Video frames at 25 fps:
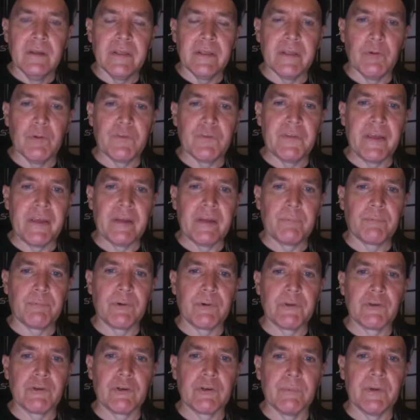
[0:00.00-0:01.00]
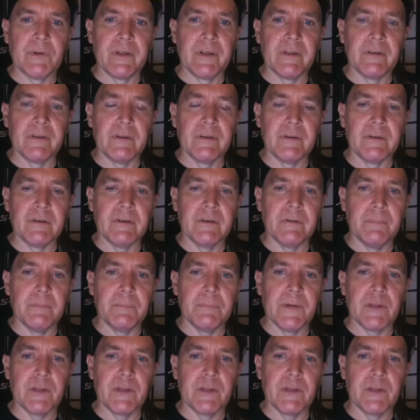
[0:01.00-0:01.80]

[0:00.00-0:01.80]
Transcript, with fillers: he was taken prisoner by the